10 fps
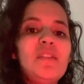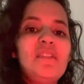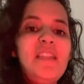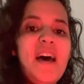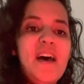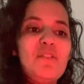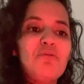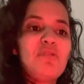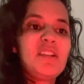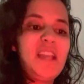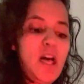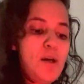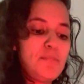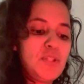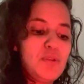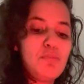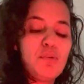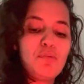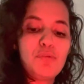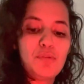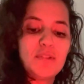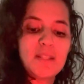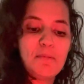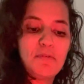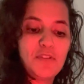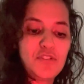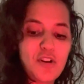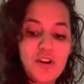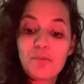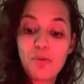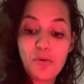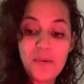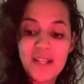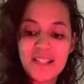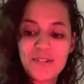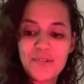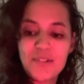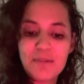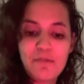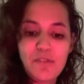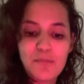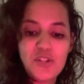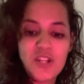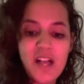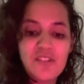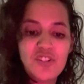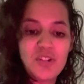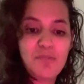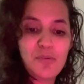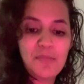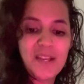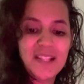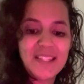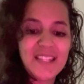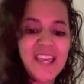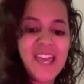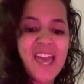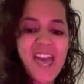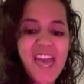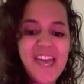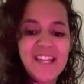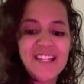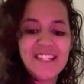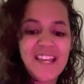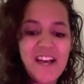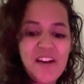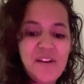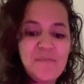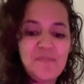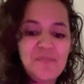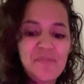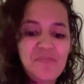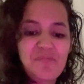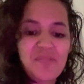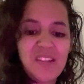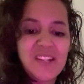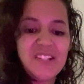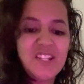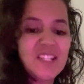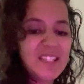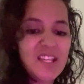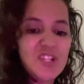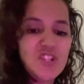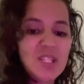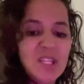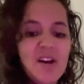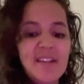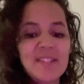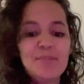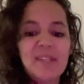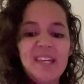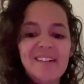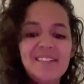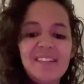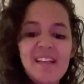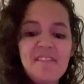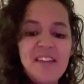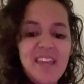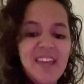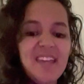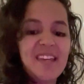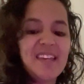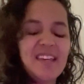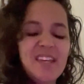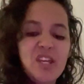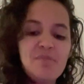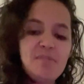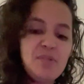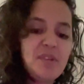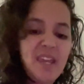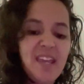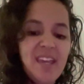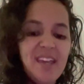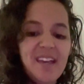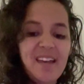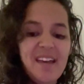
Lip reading: that really helps you move through some of your darker moments or some of your more challenging moments, and just contemplate on loving, communing,